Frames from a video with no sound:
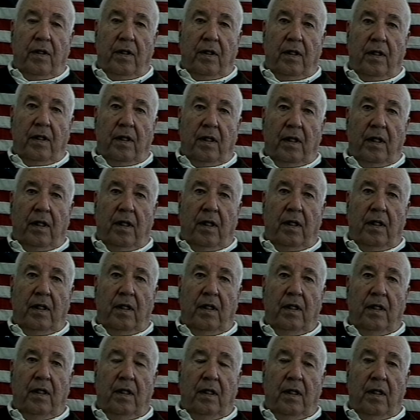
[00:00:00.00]

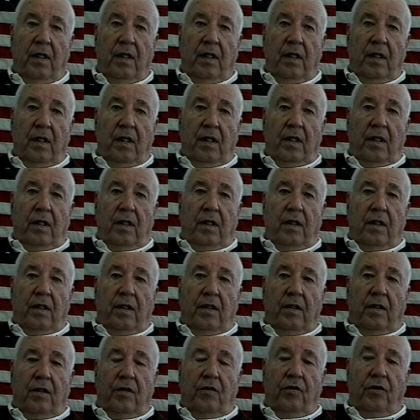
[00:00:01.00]

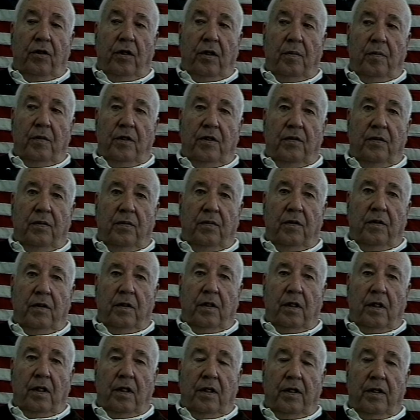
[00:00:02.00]
Uh, the Germans, it was a
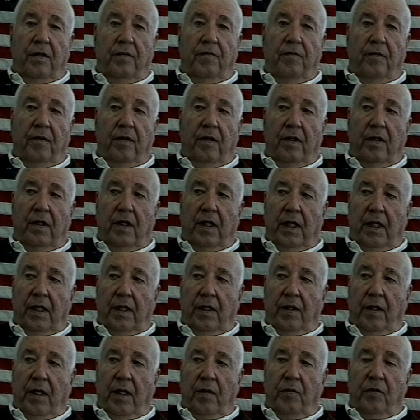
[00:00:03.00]
little different.
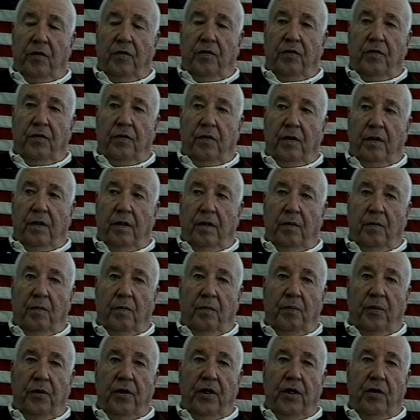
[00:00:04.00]
I was
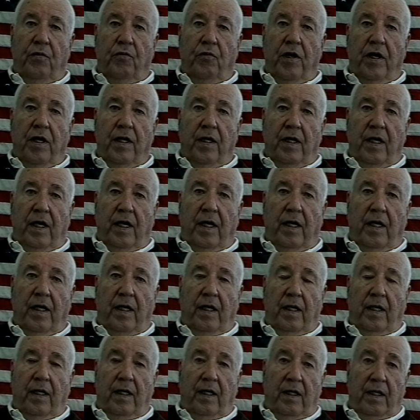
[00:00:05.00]
pretty green then,
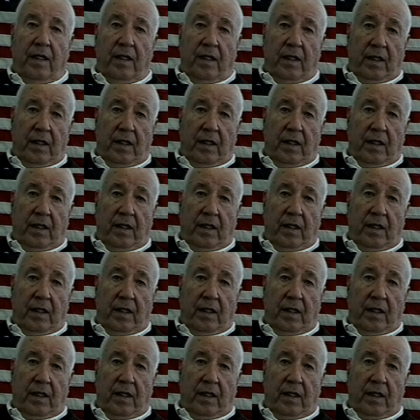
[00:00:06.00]
and